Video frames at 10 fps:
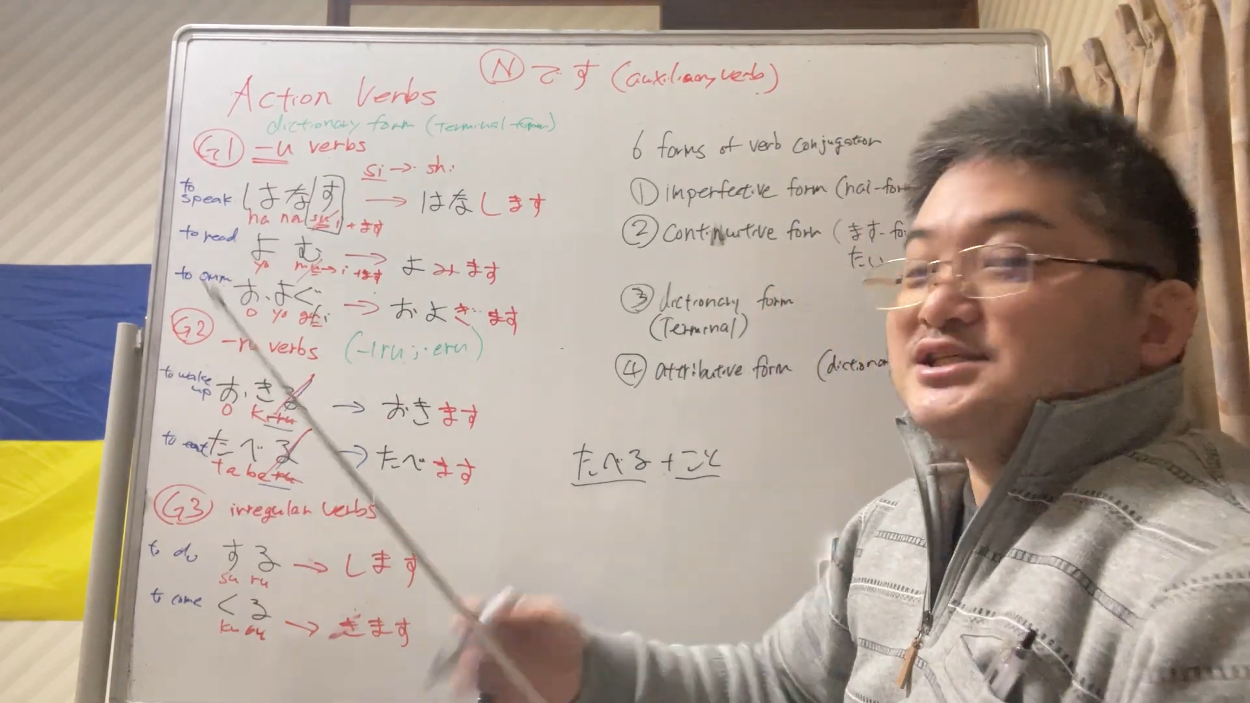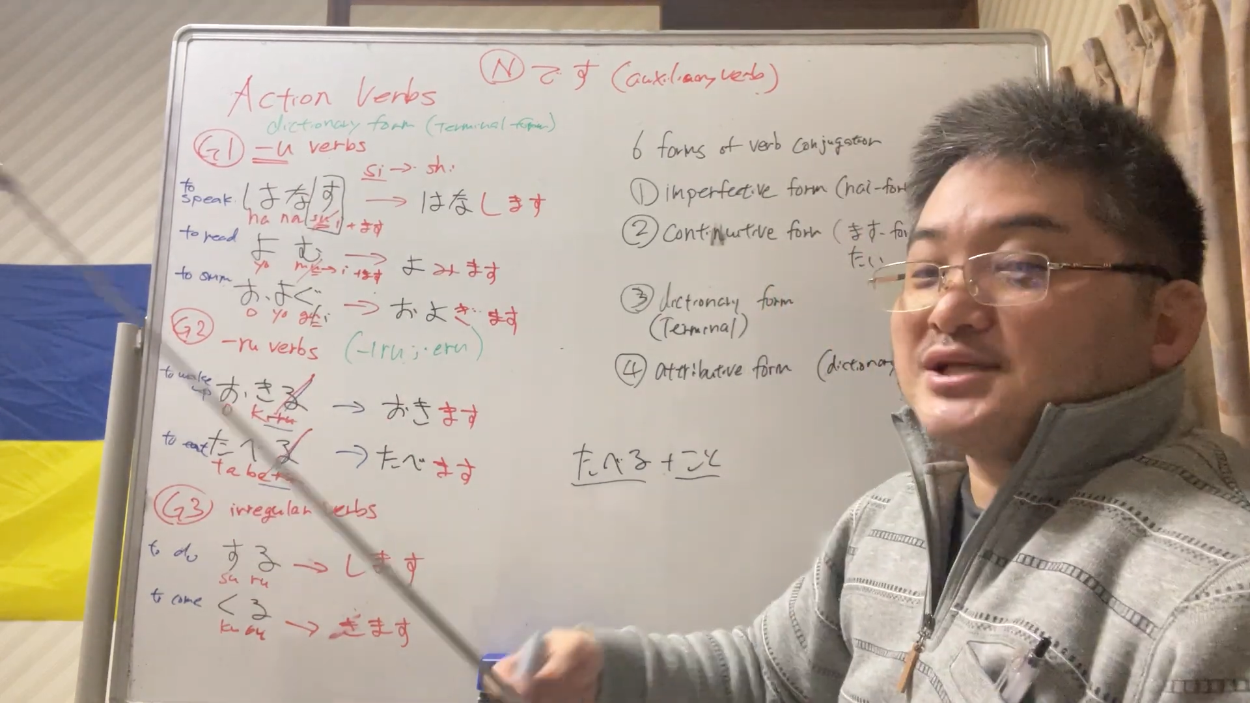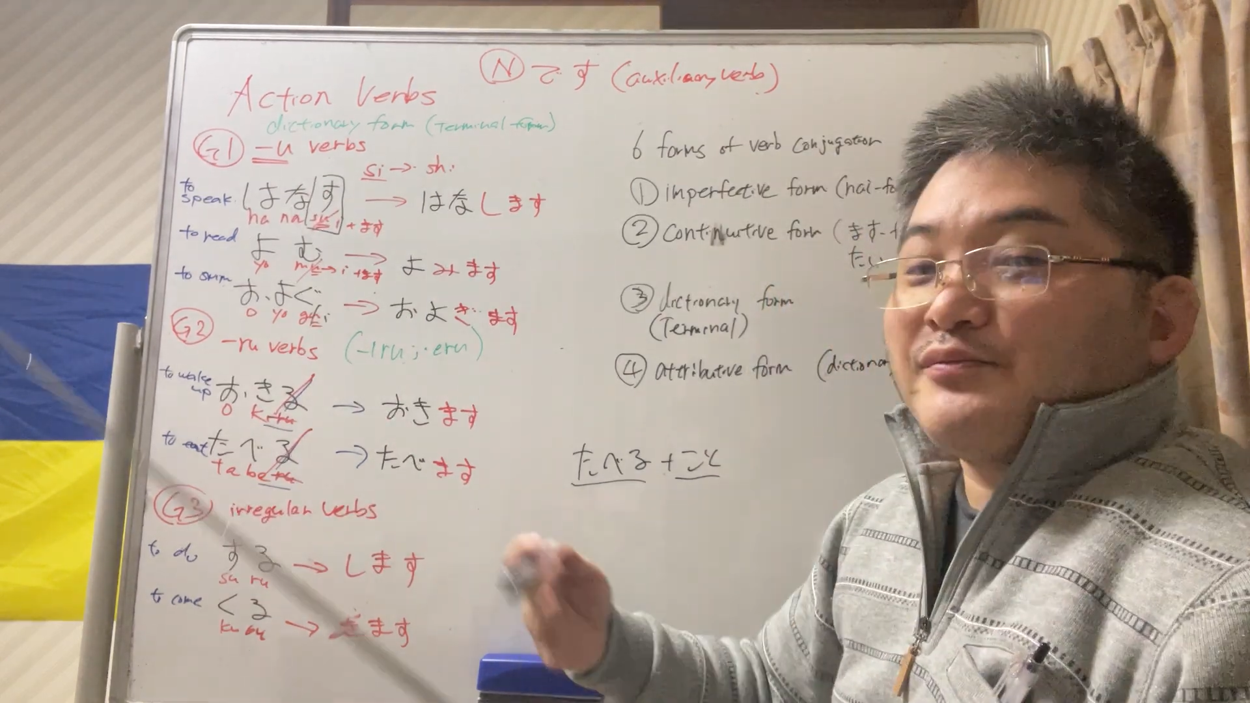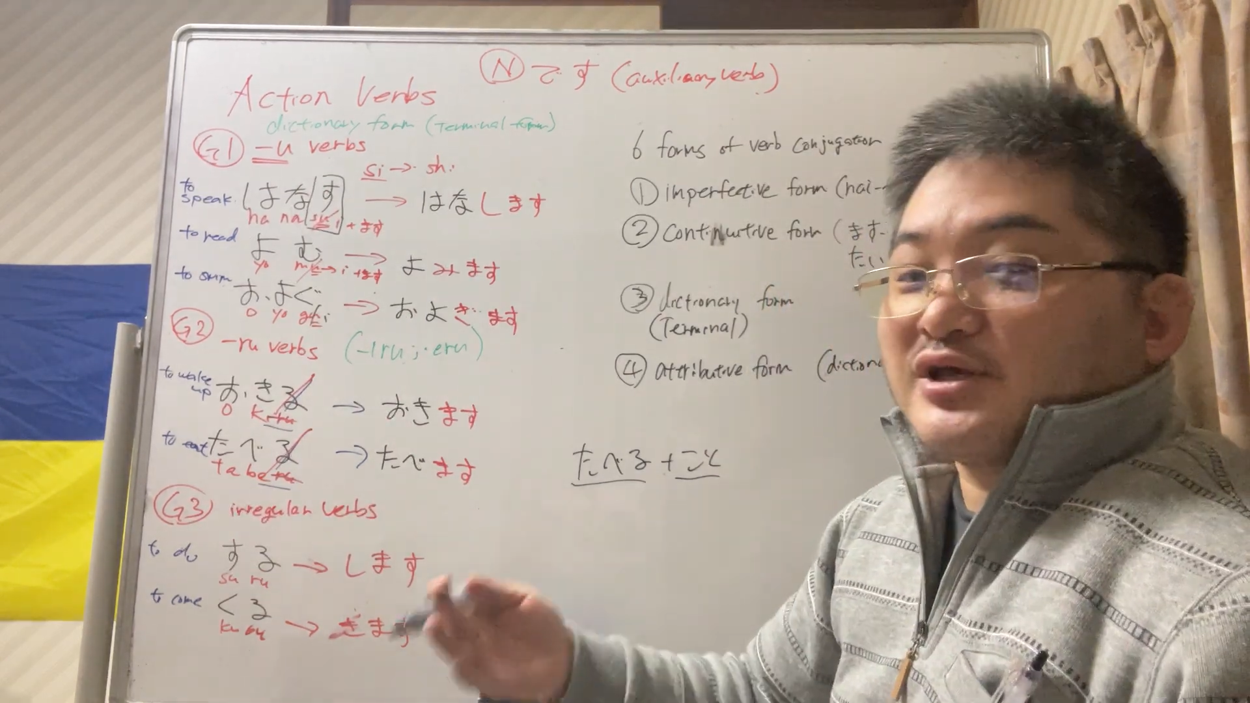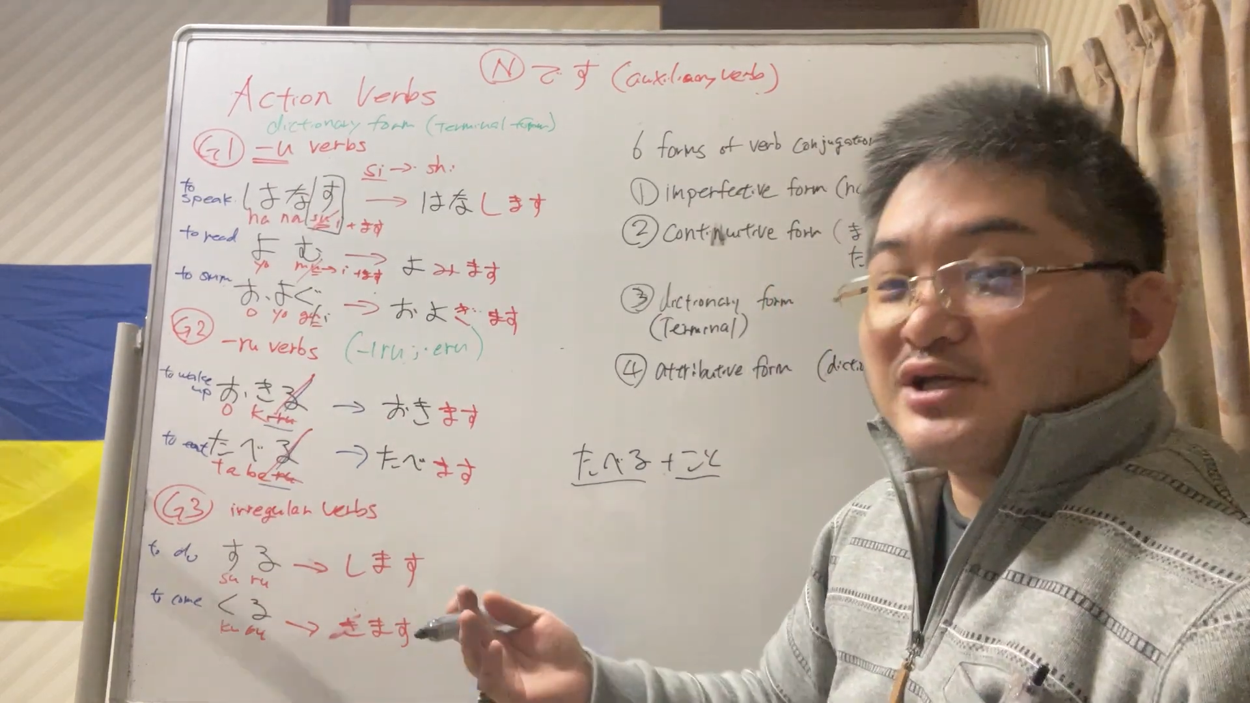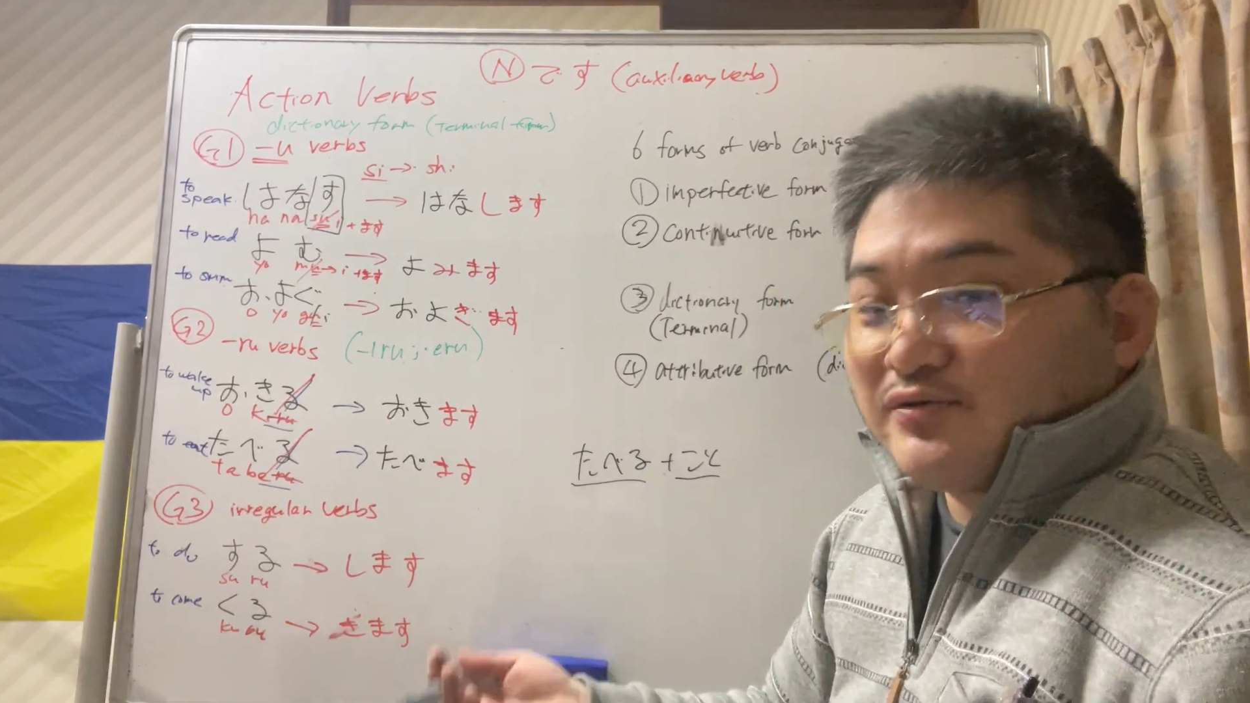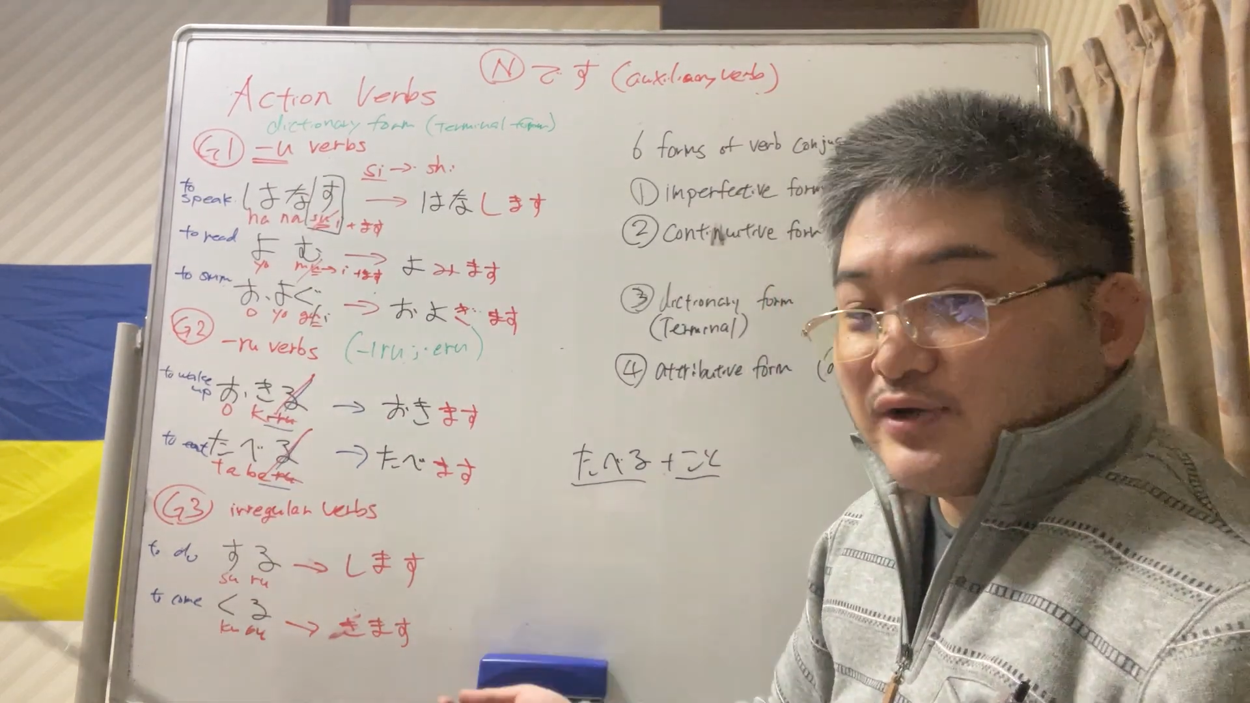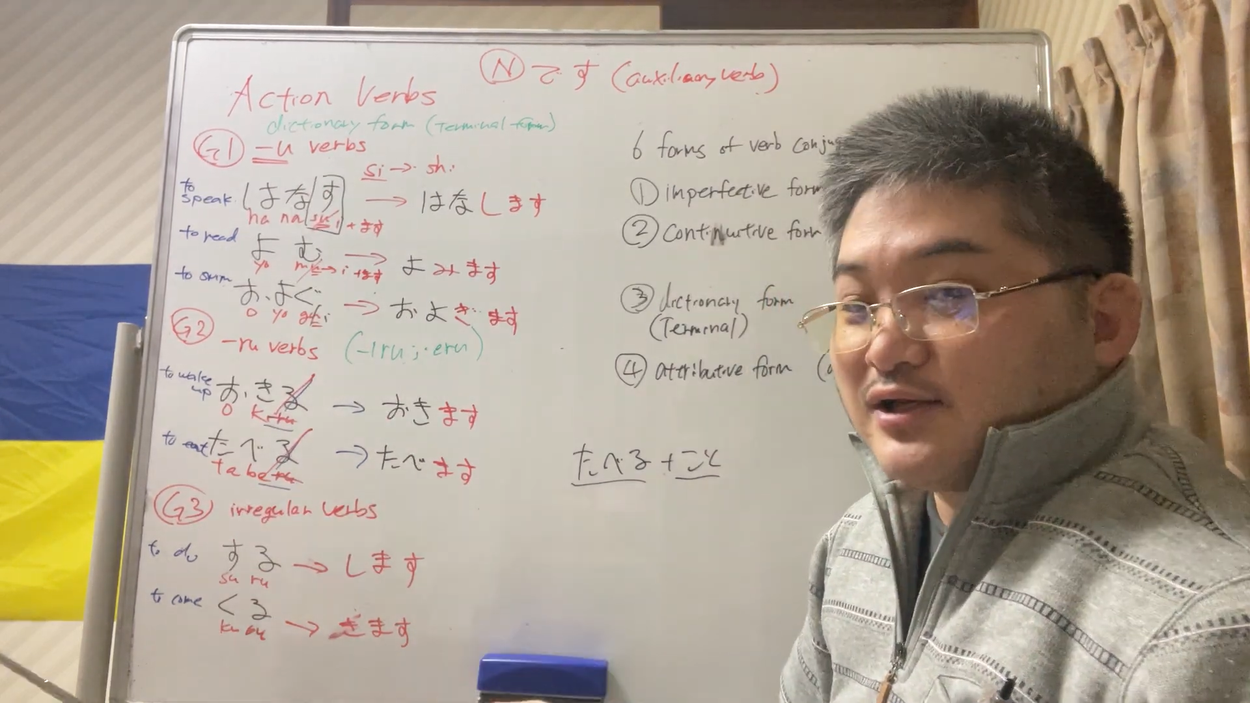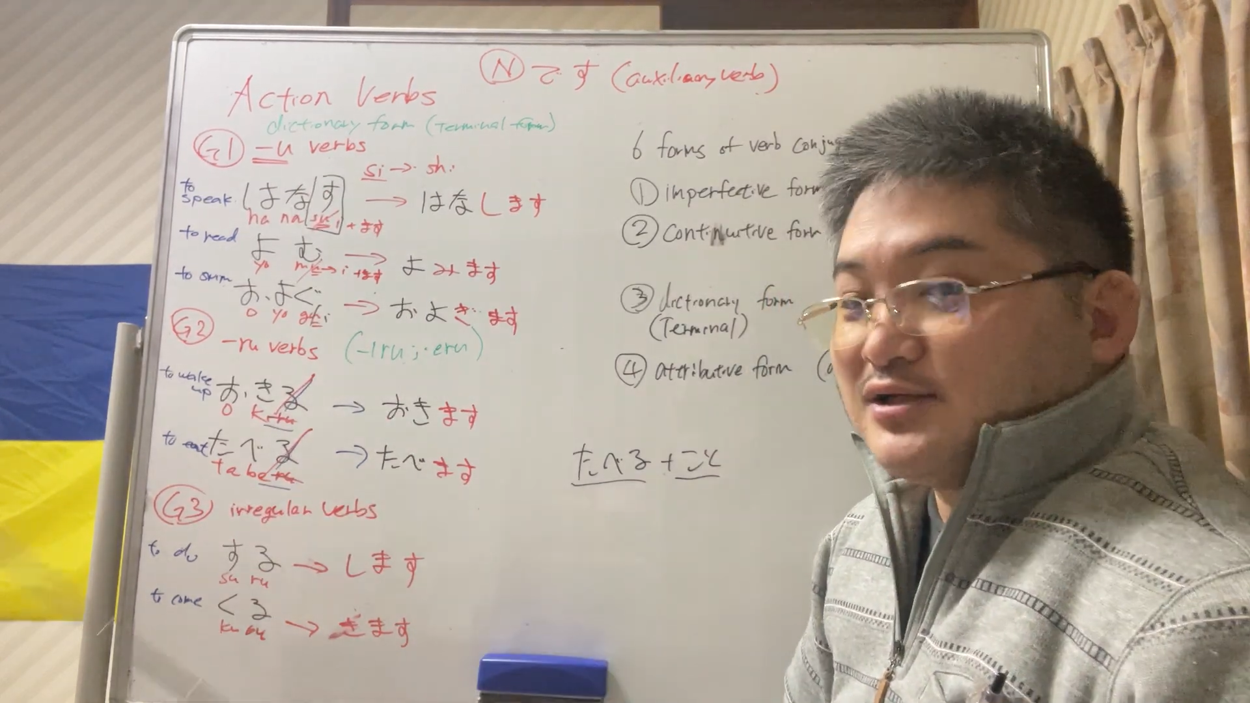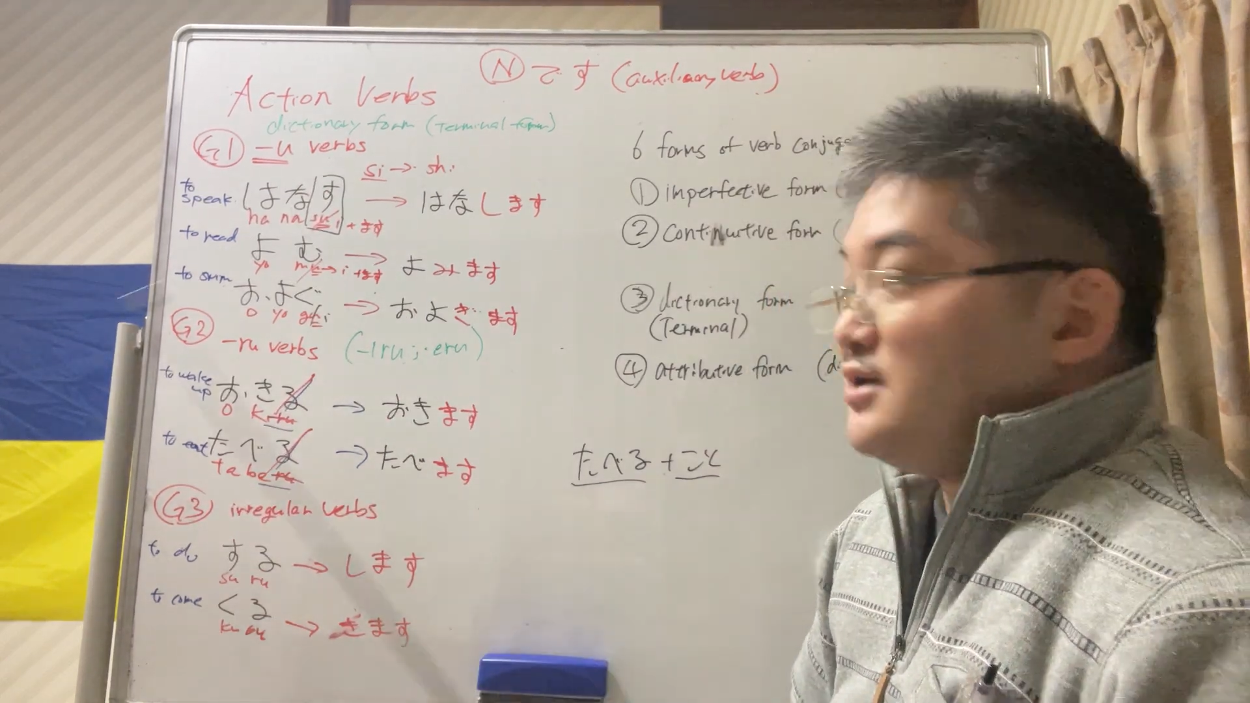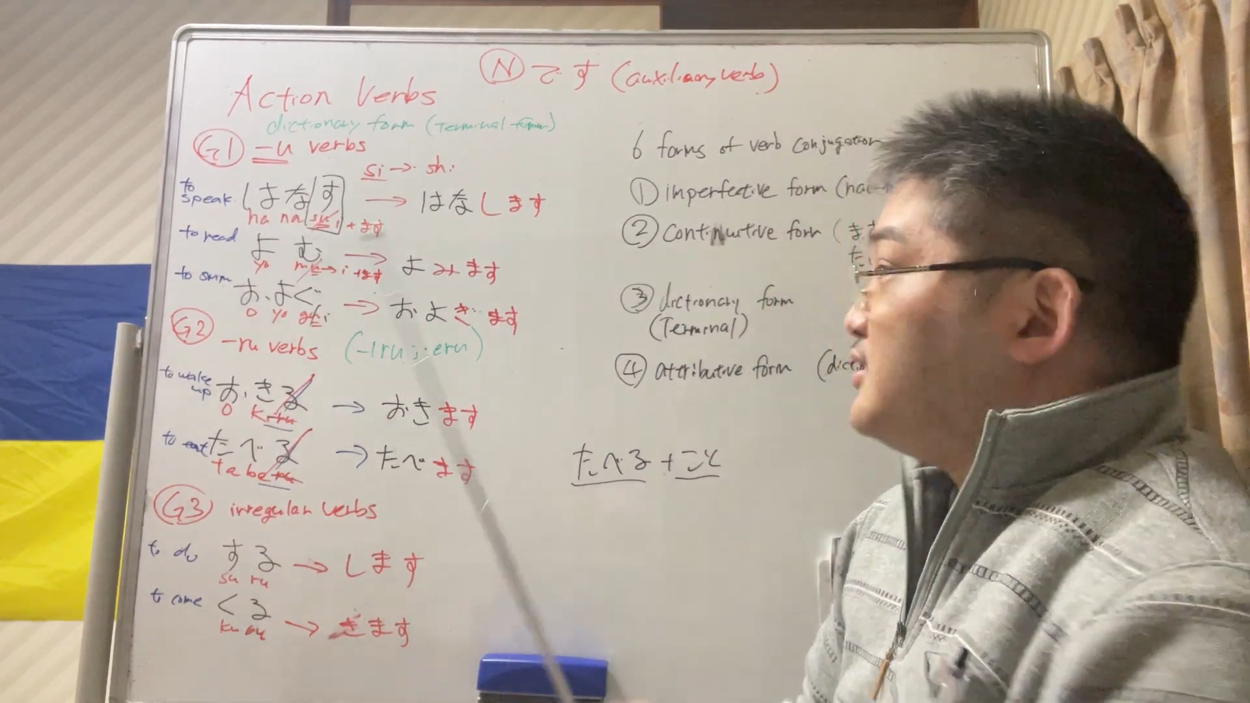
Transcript: something different,